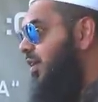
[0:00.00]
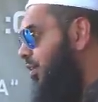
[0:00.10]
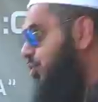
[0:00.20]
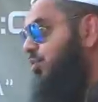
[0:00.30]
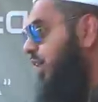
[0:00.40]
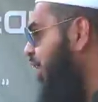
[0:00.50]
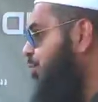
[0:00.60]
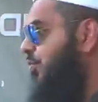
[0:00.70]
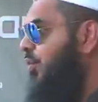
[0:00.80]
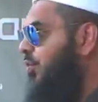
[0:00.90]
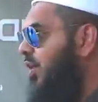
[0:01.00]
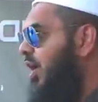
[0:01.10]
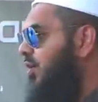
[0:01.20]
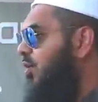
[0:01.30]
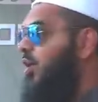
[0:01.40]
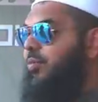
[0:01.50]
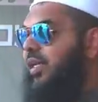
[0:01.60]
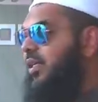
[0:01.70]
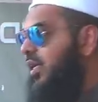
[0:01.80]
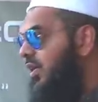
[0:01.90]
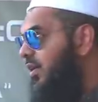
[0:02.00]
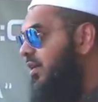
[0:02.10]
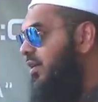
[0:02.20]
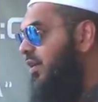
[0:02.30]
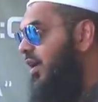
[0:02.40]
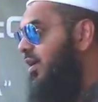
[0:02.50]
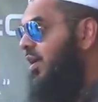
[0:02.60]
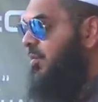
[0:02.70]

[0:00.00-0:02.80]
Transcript: just to try to prove the Quran wrong, but he didn't, right?